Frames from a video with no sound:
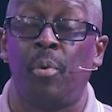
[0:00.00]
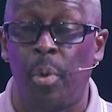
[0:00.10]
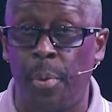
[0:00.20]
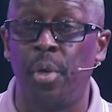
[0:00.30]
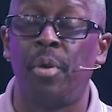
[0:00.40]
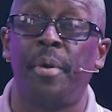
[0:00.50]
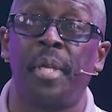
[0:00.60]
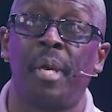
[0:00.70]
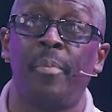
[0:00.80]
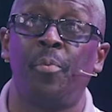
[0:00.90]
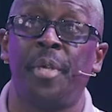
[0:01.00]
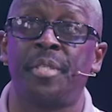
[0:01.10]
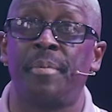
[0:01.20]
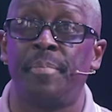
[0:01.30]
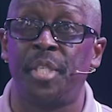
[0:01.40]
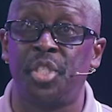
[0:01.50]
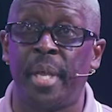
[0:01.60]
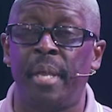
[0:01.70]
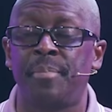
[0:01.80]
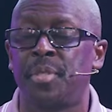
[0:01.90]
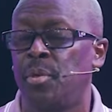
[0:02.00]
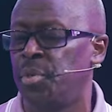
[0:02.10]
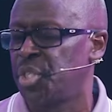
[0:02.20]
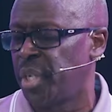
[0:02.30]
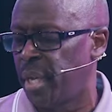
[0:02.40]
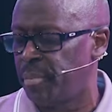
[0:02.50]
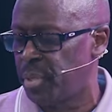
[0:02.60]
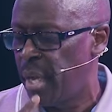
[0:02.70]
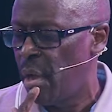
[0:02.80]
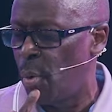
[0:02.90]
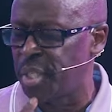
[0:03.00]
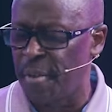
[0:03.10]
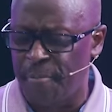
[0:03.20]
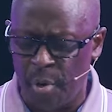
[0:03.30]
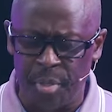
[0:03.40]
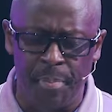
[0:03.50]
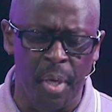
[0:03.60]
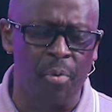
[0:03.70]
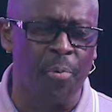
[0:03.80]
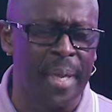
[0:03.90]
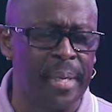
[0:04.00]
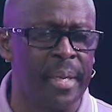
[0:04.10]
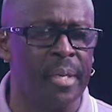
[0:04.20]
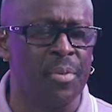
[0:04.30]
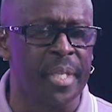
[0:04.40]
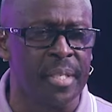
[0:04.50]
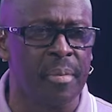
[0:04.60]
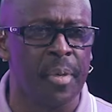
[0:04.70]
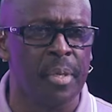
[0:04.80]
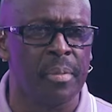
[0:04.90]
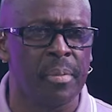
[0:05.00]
And we will go in the coming weeks. But James, who is James? What's the first book written in the New Testament?